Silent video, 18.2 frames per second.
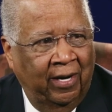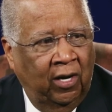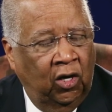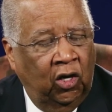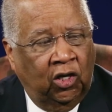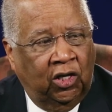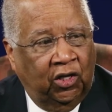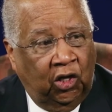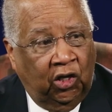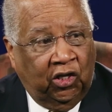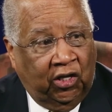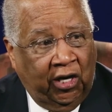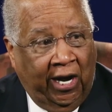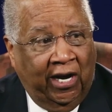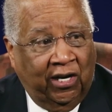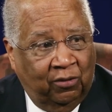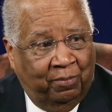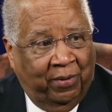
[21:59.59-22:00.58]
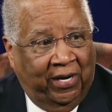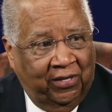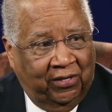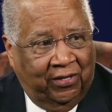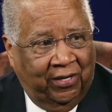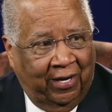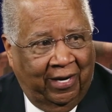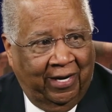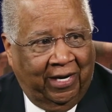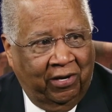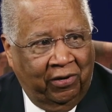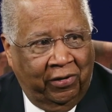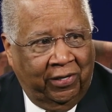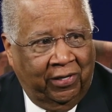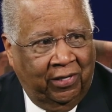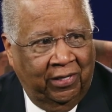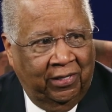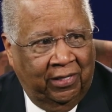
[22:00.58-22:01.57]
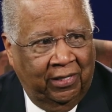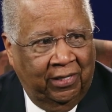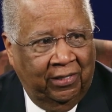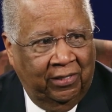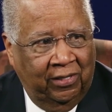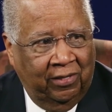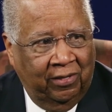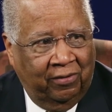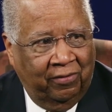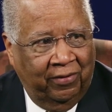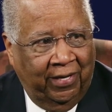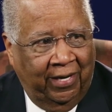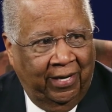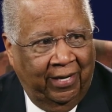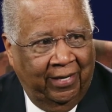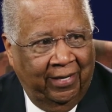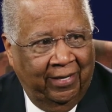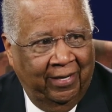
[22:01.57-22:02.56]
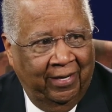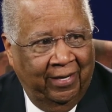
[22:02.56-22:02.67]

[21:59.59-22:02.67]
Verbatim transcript: Look at the tax base that I continue to create.